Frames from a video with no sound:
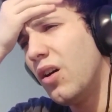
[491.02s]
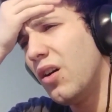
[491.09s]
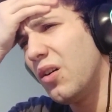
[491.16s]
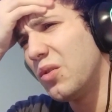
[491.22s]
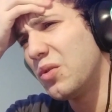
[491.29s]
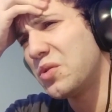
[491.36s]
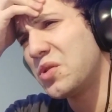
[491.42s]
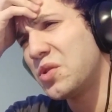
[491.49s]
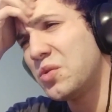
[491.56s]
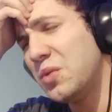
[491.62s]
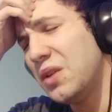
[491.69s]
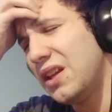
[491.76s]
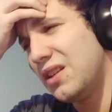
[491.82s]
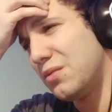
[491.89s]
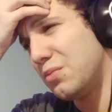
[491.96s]
Oh,
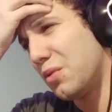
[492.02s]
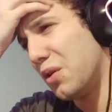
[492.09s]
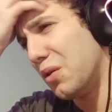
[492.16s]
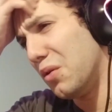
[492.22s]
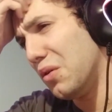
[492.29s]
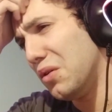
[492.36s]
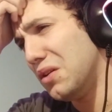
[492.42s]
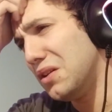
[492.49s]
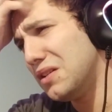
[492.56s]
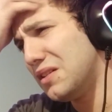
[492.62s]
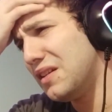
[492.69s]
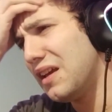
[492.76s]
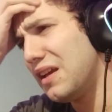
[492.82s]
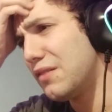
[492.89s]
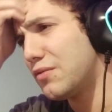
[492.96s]
sweet, bro. All
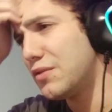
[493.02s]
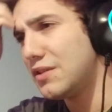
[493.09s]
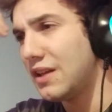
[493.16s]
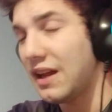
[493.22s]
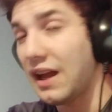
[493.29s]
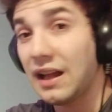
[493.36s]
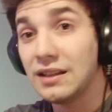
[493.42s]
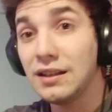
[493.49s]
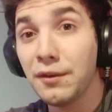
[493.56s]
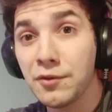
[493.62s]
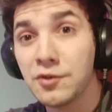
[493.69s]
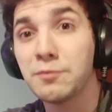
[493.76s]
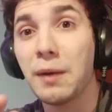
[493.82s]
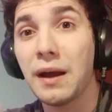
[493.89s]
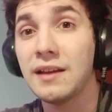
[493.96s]
day, every day. I love
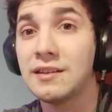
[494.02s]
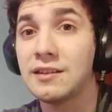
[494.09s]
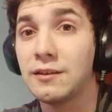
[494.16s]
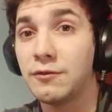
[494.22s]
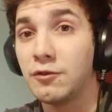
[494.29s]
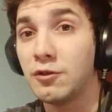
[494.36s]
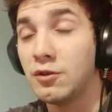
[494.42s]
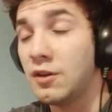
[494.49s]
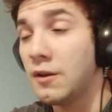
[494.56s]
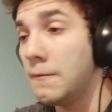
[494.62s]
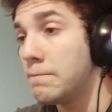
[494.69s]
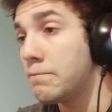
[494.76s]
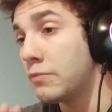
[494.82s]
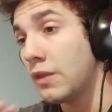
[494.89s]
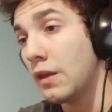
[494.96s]
spicy food,
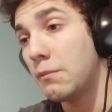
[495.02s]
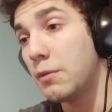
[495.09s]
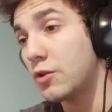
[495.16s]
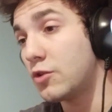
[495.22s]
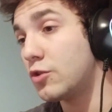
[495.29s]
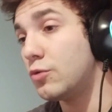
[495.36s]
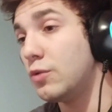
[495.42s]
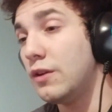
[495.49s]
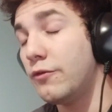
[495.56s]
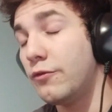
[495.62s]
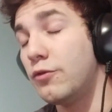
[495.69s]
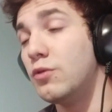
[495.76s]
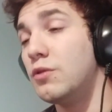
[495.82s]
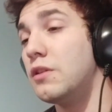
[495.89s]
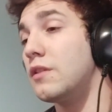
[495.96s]
but sweet
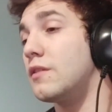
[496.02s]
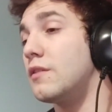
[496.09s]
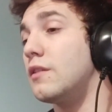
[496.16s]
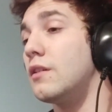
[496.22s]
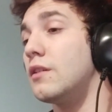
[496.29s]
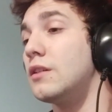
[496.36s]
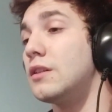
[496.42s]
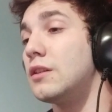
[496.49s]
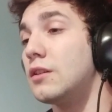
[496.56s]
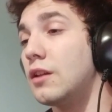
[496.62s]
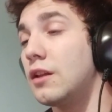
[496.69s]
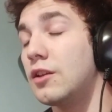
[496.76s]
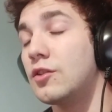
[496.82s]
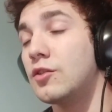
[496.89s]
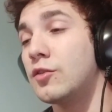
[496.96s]
food is the
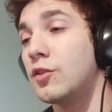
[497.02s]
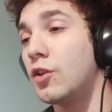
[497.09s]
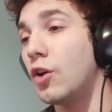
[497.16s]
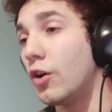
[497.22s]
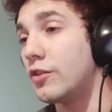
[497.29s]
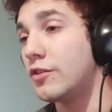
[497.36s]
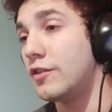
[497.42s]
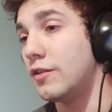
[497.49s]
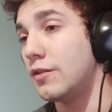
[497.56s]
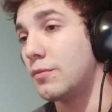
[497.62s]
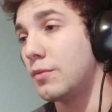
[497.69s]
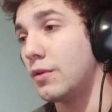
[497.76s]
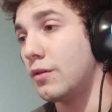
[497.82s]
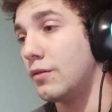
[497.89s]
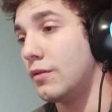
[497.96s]
is god tier,
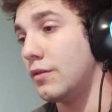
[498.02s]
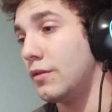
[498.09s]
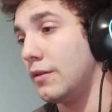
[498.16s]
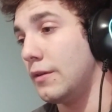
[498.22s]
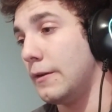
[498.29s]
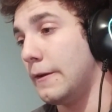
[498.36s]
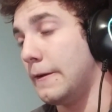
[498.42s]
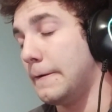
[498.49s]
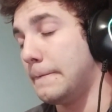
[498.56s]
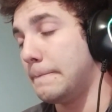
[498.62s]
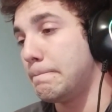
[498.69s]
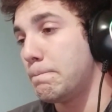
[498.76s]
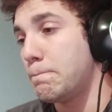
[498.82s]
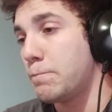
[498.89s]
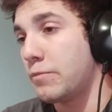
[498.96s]
bro.
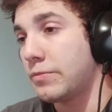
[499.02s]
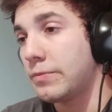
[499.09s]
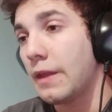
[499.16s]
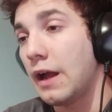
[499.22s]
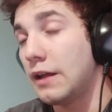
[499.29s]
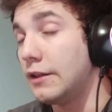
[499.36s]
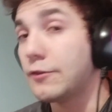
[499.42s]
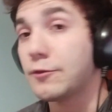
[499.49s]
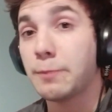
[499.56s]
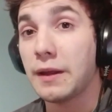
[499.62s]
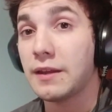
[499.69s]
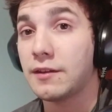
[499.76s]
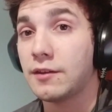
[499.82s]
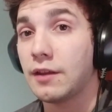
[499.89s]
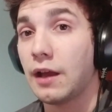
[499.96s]
And I love
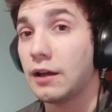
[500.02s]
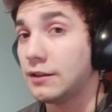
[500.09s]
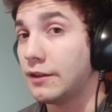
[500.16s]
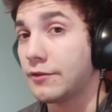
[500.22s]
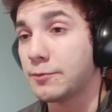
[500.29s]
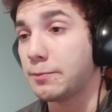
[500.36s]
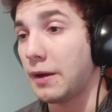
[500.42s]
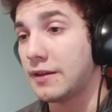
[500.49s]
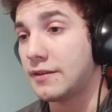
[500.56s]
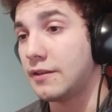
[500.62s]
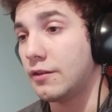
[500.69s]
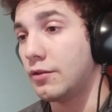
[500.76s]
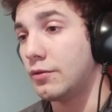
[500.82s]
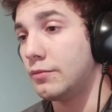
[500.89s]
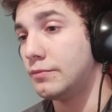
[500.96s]
spicy. I love spicy
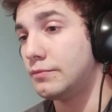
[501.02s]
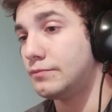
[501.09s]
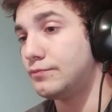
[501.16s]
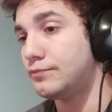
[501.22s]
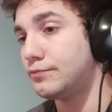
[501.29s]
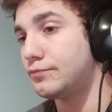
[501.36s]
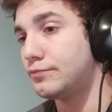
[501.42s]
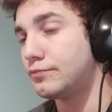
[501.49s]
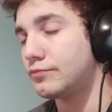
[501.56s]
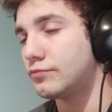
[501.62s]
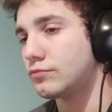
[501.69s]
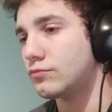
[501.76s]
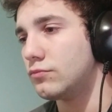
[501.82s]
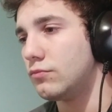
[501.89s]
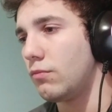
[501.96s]
though. Be unable to
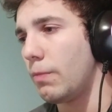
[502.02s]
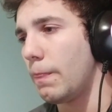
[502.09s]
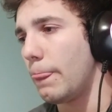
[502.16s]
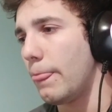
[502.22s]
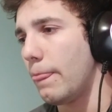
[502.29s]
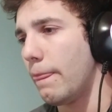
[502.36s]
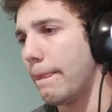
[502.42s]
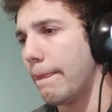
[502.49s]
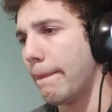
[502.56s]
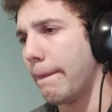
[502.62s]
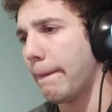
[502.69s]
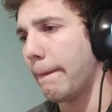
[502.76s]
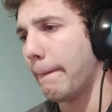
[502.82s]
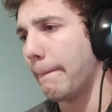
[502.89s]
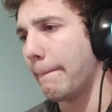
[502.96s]
brush your teeth or
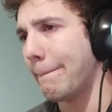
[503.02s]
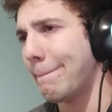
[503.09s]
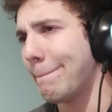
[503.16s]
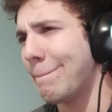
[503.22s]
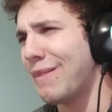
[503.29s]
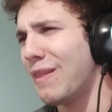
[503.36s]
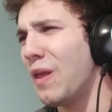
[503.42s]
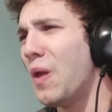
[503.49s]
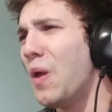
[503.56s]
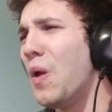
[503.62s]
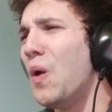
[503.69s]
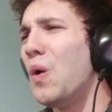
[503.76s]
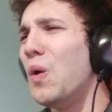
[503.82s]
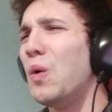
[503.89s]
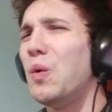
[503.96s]
be unable to
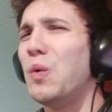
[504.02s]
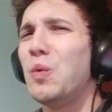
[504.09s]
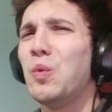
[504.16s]
shower?